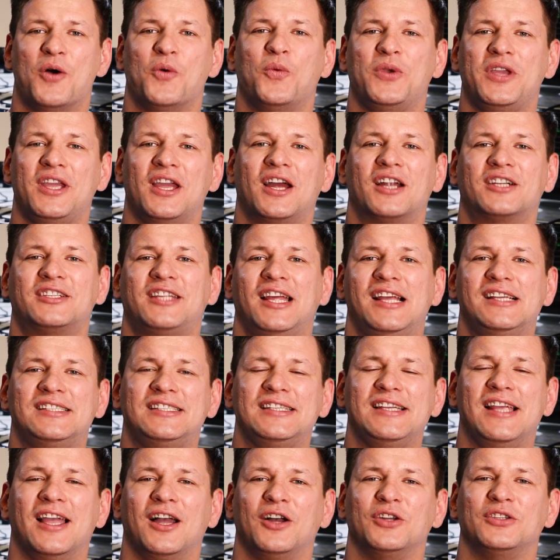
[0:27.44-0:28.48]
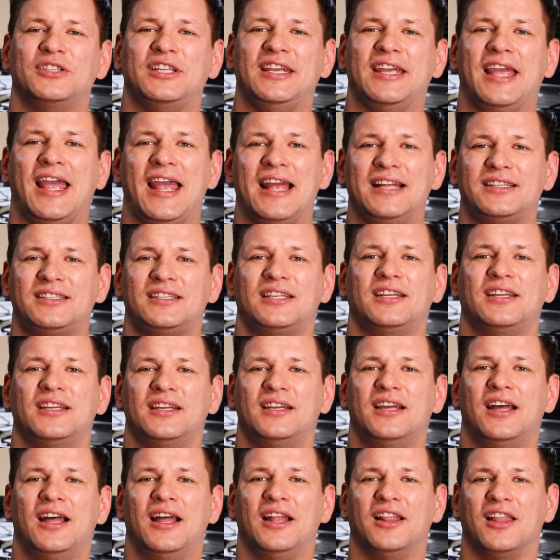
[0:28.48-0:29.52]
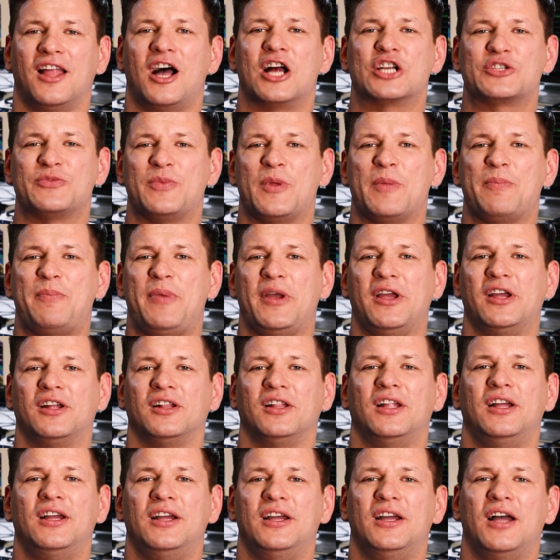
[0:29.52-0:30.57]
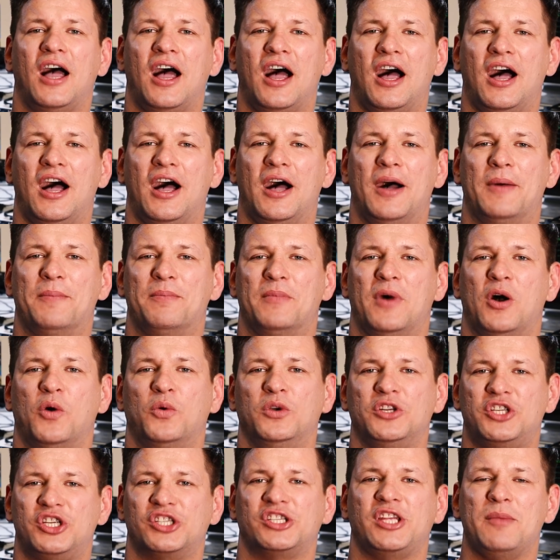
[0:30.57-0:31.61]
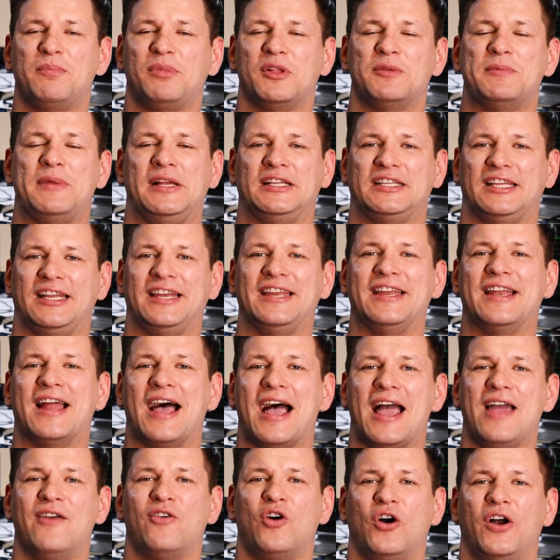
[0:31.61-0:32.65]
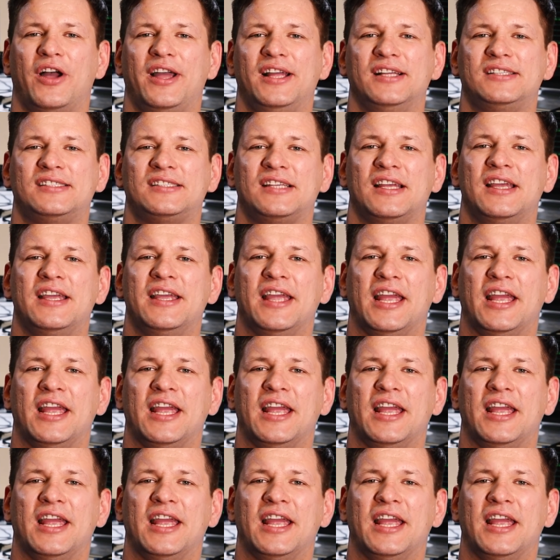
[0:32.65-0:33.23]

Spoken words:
We are testing out the ETH enlargement pill, which is implemented in HiveOS.